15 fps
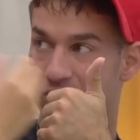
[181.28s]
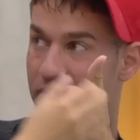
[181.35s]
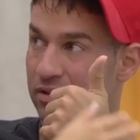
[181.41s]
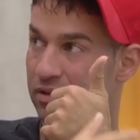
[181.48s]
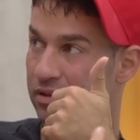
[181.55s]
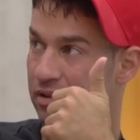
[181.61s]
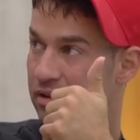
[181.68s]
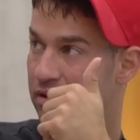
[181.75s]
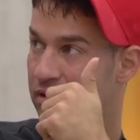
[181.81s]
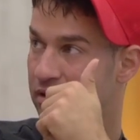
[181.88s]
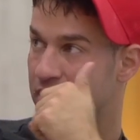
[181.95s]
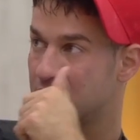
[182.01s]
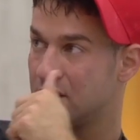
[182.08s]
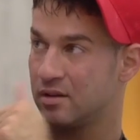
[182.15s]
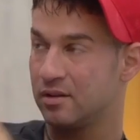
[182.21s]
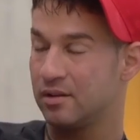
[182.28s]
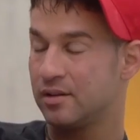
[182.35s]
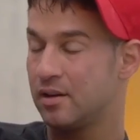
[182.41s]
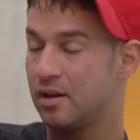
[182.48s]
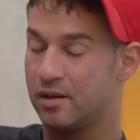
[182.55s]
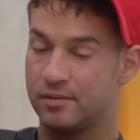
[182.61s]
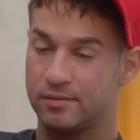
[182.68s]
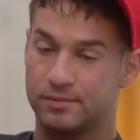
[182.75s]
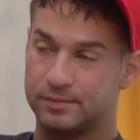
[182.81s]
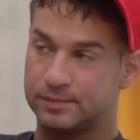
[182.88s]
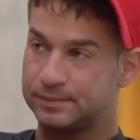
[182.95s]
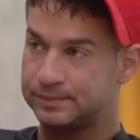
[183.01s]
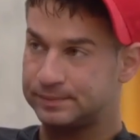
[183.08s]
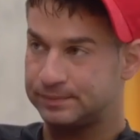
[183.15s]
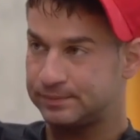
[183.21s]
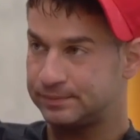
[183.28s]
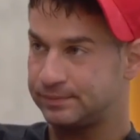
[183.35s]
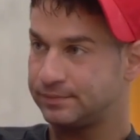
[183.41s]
can you just listen to me? Listen to me one second. Just be...